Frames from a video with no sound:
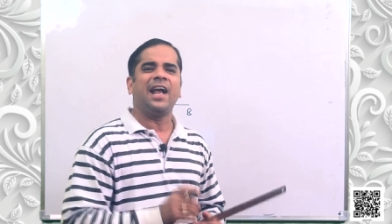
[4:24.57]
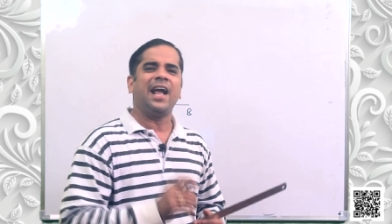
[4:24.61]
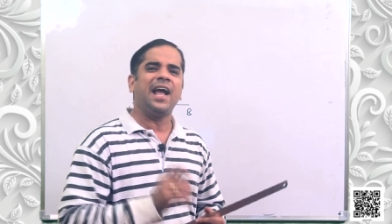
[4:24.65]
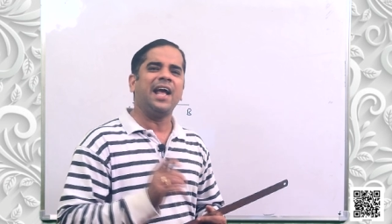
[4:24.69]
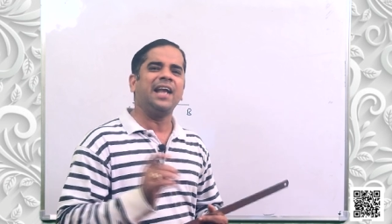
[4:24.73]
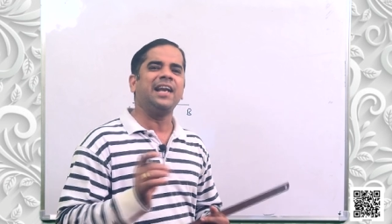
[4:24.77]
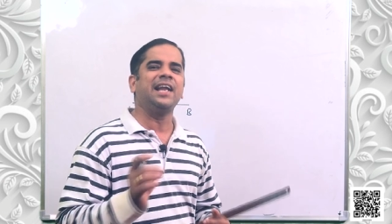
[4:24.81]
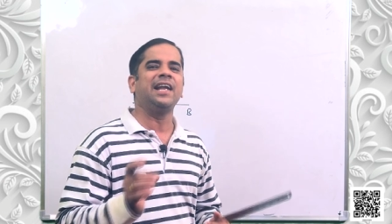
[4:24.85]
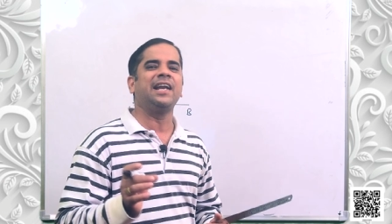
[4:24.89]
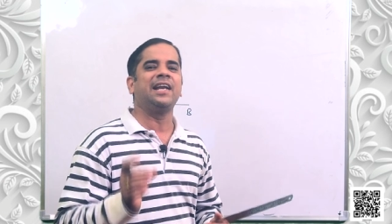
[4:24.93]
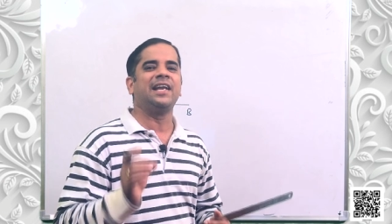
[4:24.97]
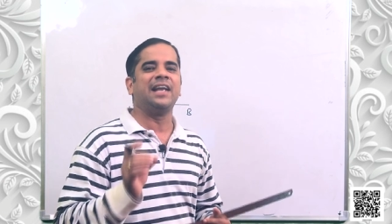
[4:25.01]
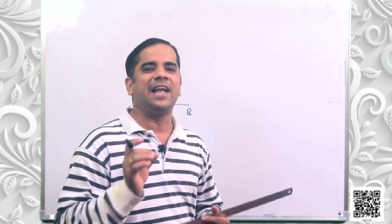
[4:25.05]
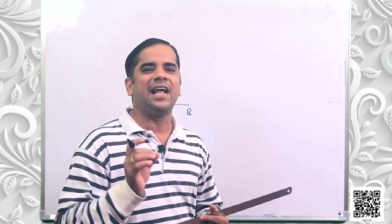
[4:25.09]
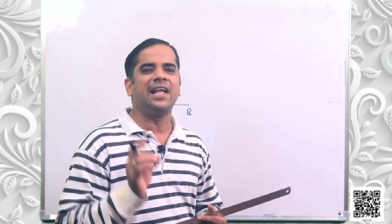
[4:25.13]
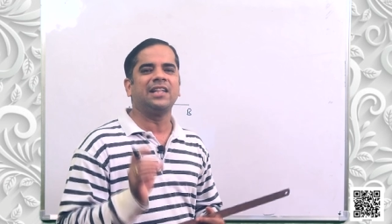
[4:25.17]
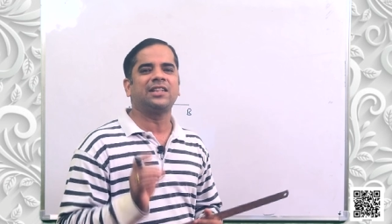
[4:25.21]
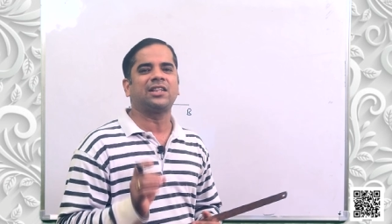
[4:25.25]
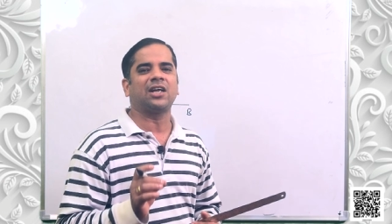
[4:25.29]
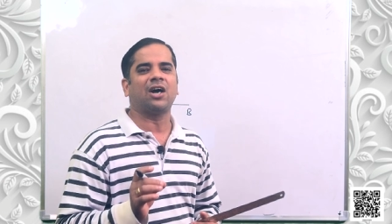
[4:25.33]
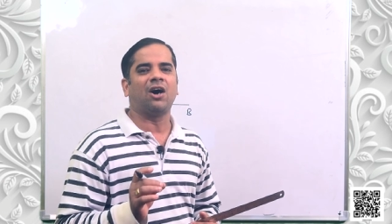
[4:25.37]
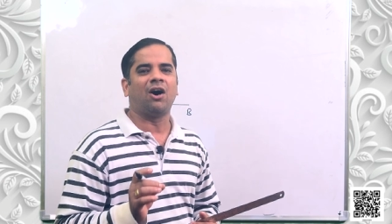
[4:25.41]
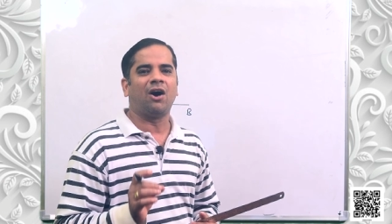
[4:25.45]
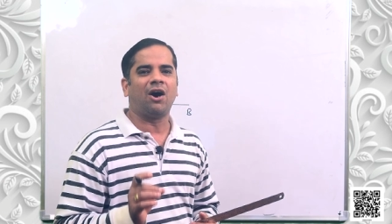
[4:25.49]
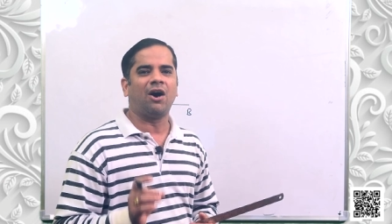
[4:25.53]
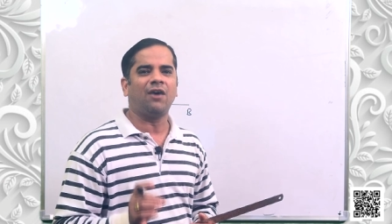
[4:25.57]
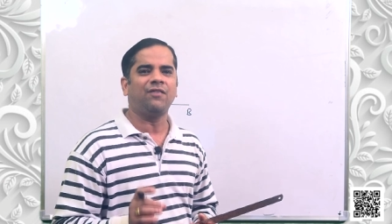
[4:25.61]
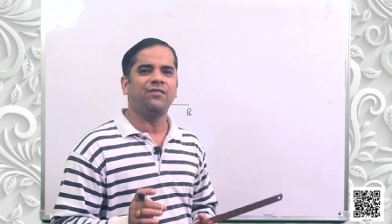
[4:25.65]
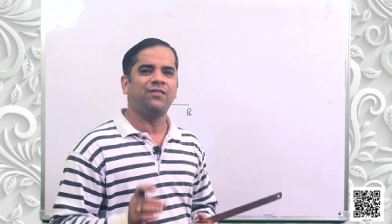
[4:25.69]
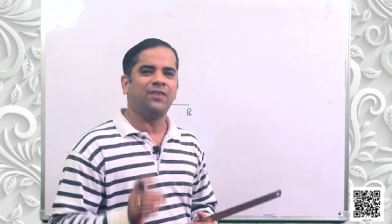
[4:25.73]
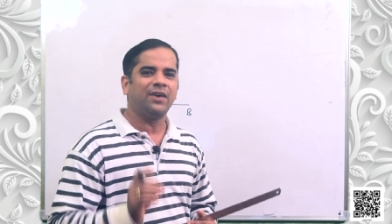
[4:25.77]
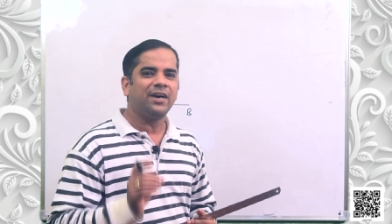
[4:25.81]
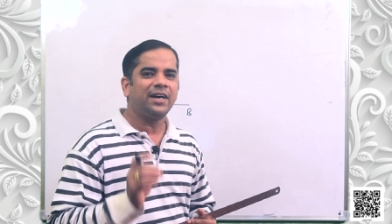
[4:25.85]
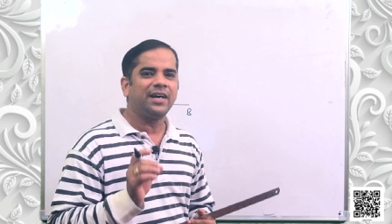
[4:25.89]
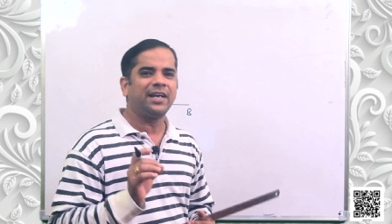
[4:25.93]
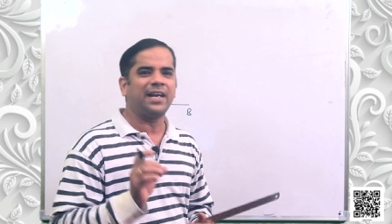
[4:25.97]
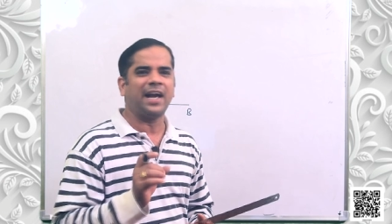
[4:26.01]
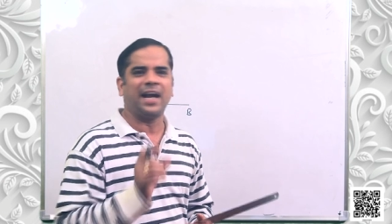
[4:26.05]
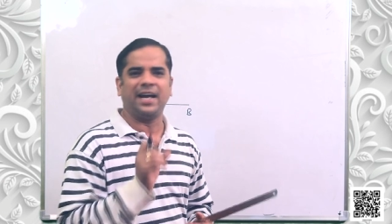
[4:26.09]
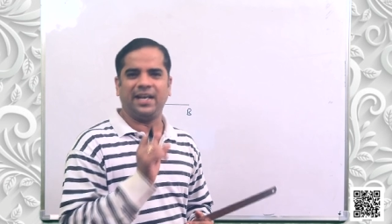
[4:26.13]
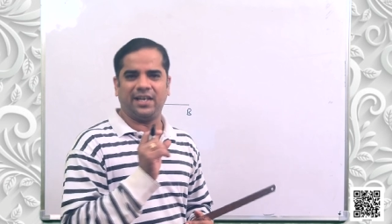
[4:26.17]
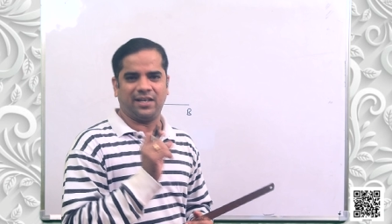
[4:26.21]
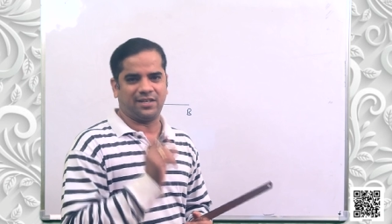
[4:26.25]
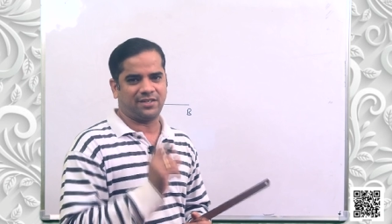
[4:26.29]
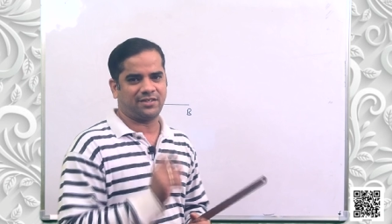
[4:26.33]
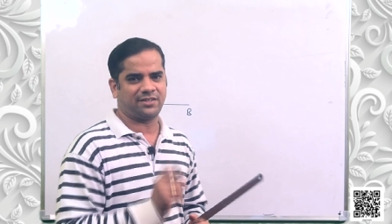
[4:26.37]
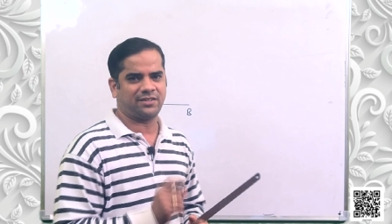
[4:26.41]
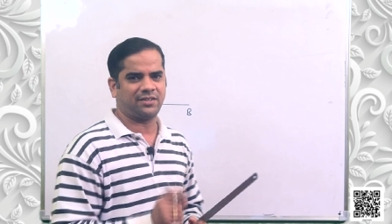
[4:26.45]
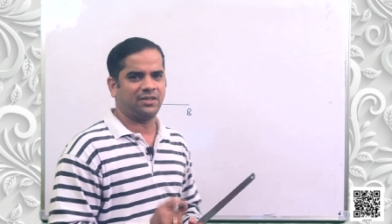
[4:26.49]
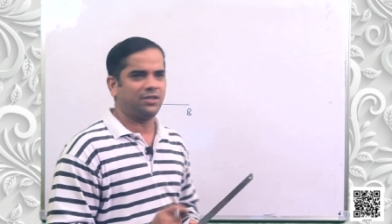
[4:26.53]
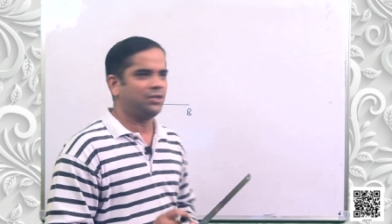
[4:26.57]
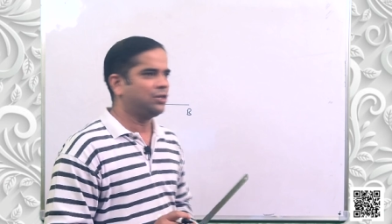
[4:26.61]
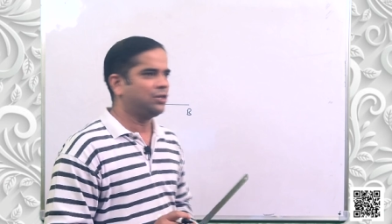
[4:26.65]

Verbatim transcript: any length of radius.